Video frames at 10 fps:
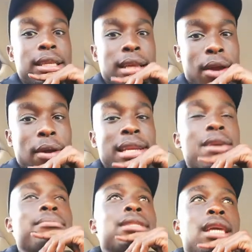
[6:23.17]
Like right
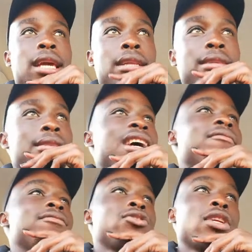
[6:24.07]
now, I'm scared.
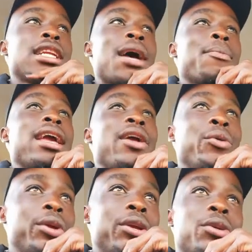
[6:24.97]
I'm frustrated. I'm
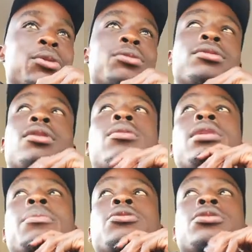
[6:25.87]
angry. You know, all
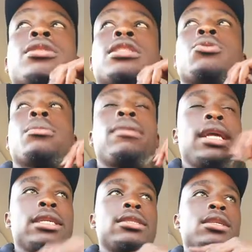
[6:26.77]
the emotions in one
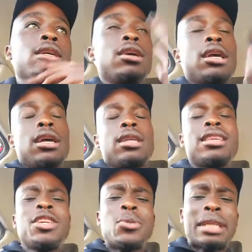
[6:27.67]
place.
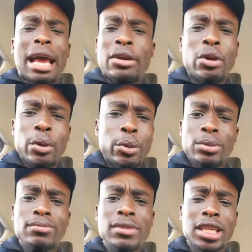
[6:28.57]
And then he was like, no,
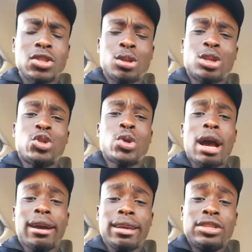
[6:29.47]
it's not the
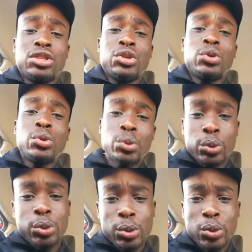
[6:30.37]
truck, it's you.
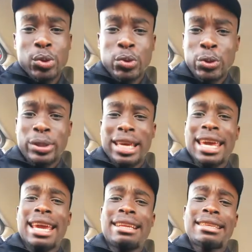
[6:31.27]
You
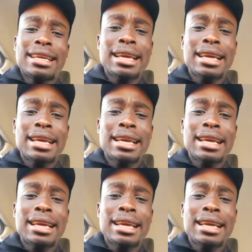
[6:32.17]
scared.